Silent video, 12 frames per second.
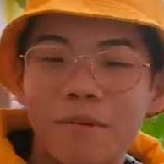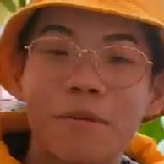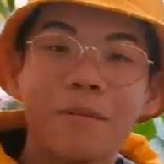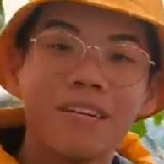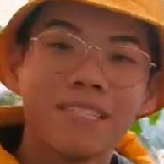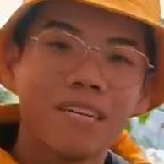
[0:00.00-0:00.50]
My
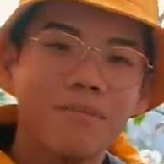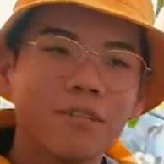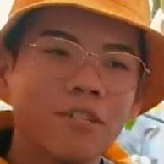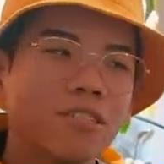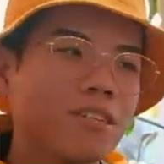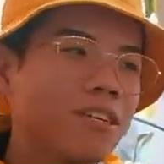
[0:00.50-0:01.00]
roommate is Emma.
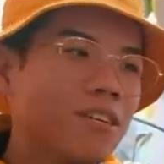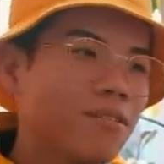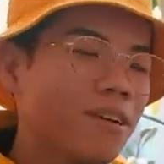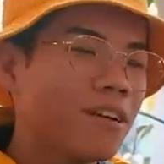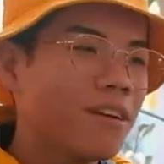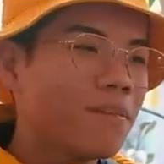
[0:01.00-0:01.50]
She's not here
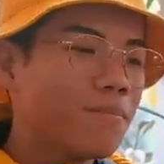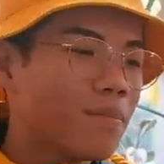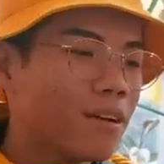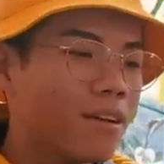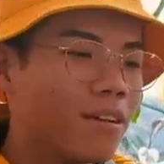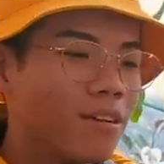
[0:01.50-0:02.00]
right now,
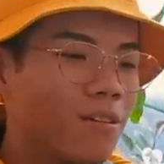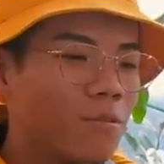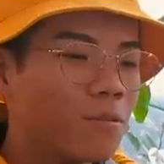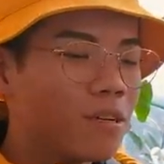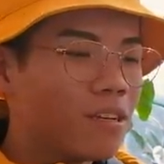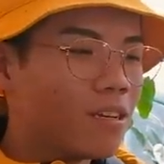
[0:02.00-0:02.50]
but
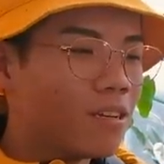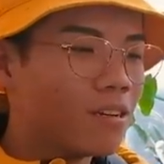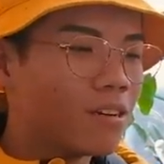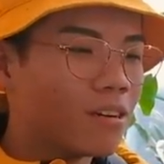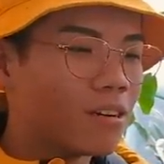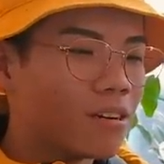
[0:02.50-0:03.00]

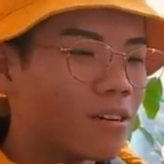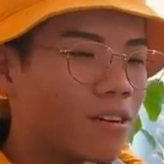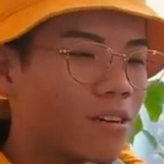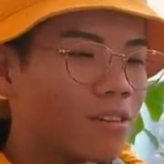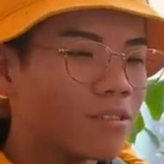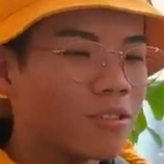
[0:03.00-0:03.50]
we
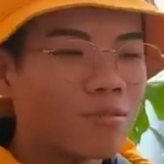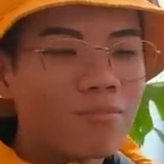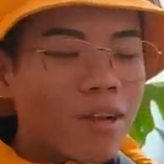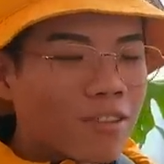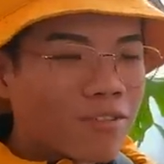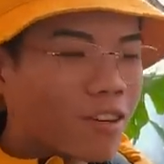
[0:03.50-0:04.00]
are just
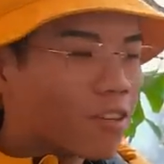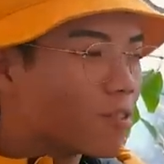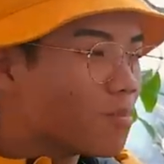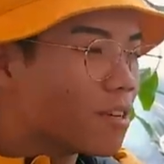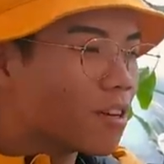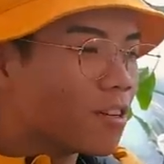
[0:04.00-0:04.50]
best
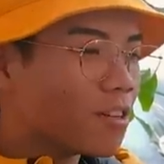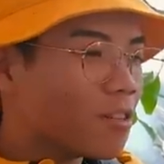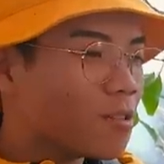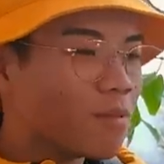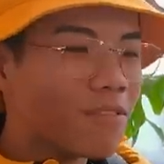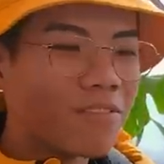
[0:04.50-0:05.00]
friends
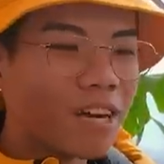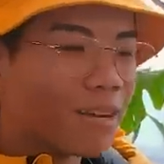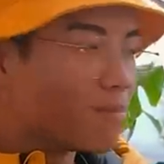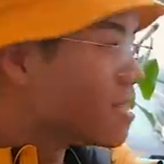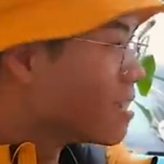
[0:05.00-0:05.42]
because we vibe